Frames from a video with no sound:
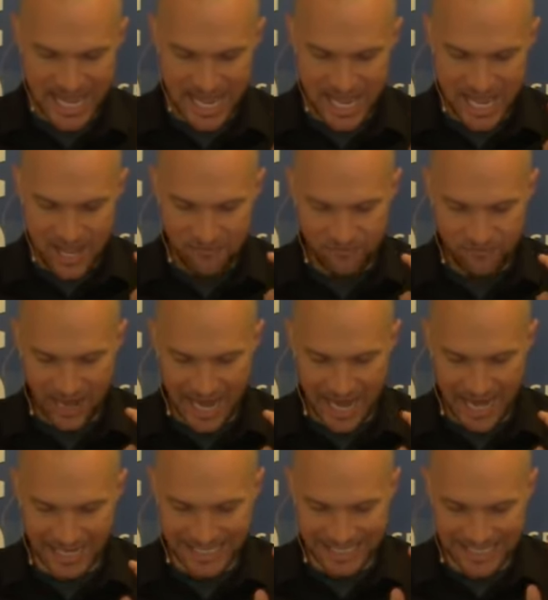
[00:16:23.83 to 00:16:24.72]
If
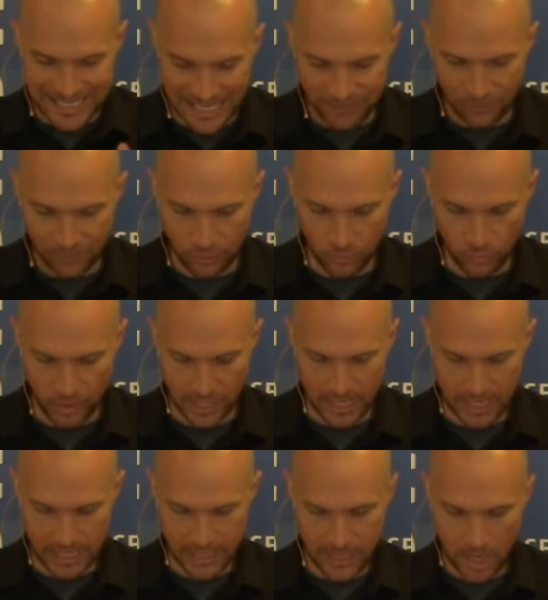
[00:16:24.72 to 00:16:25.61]
I give
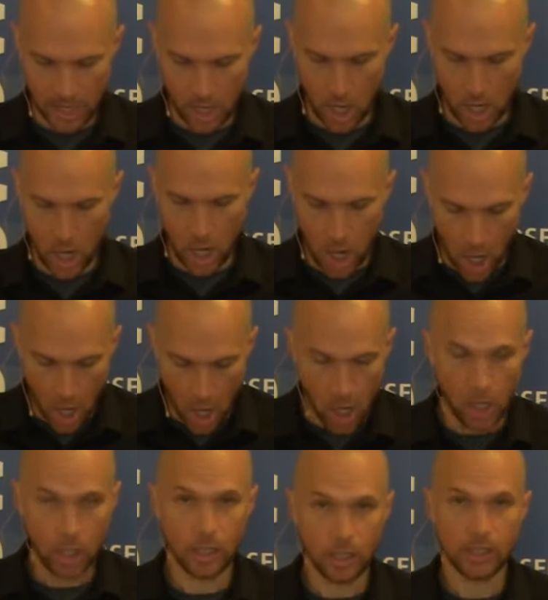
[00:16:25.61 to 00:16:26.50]
away
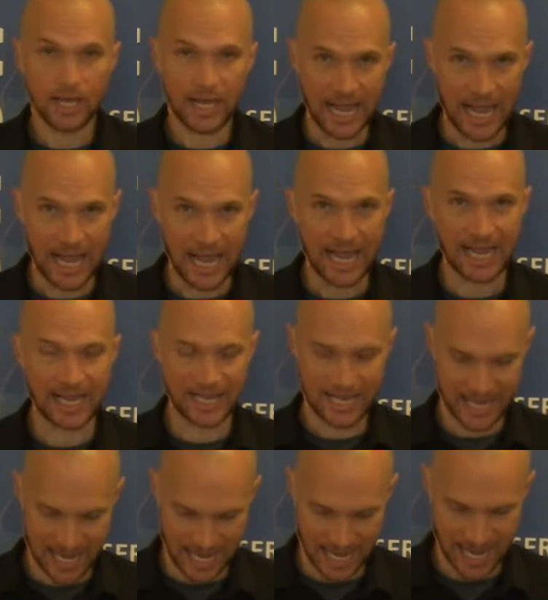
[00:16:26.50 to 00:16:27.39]
all I
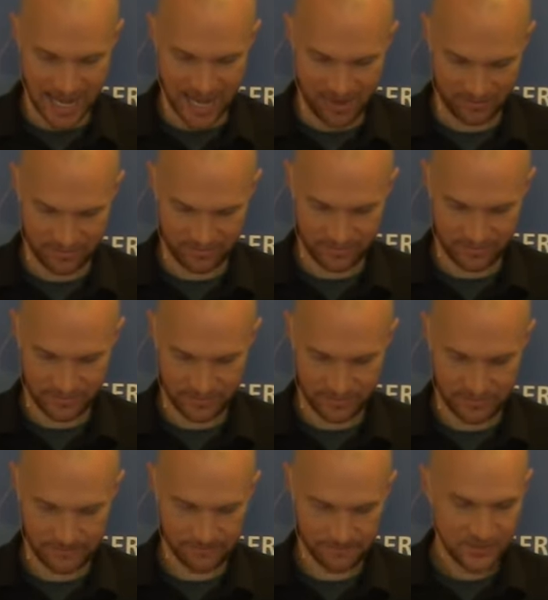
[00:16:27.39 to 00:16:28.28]
have,
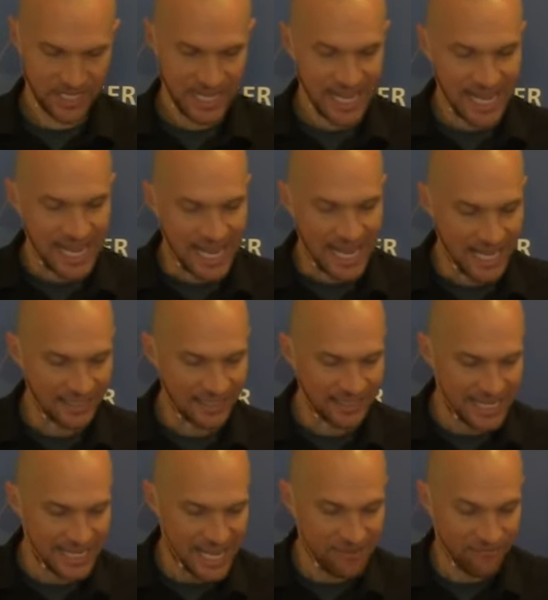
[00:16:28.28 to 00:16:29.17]

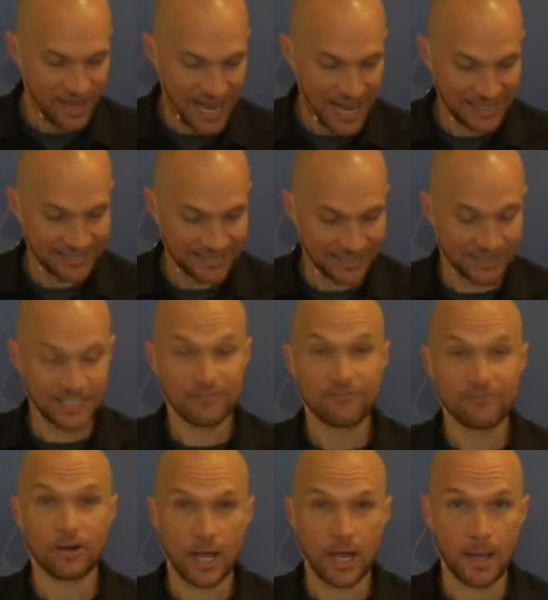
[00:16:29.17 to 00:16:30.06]
and if I
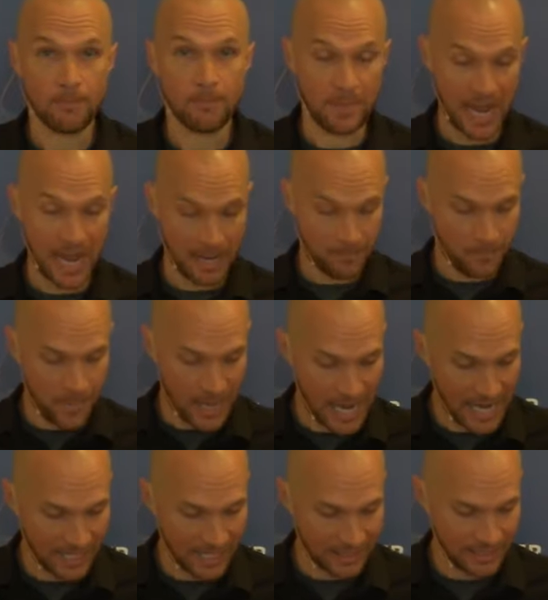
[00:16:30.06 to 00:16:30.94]
deliver up my
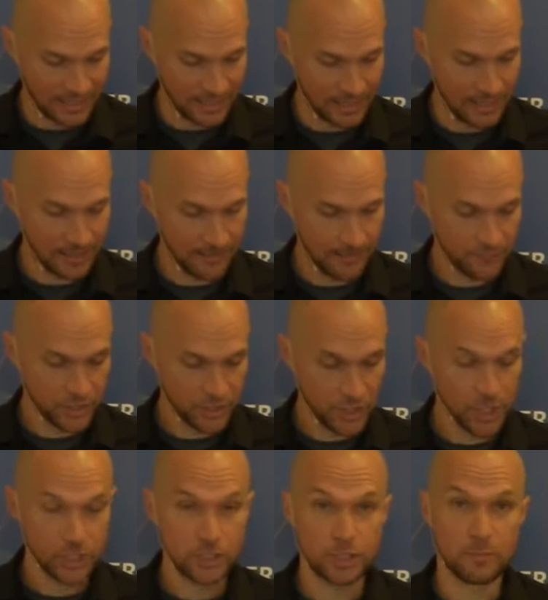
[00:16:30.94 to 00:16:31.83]
body
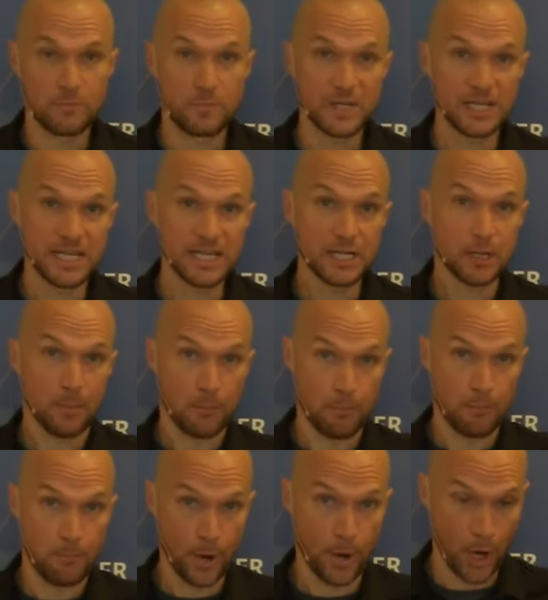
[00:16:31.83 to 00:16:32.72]
to be
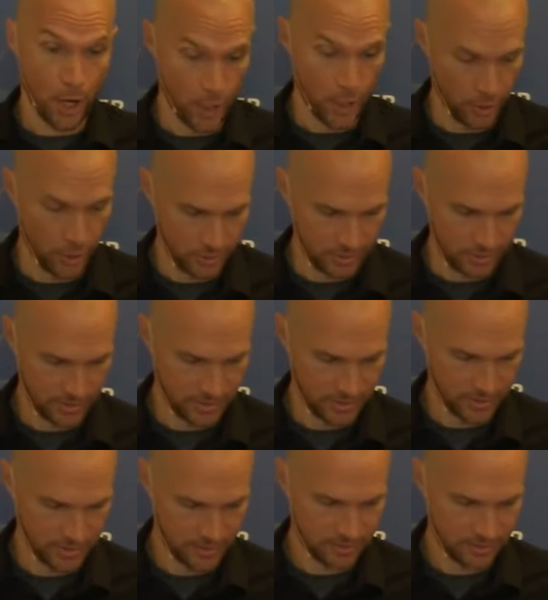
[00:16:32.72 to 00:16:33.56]
burned,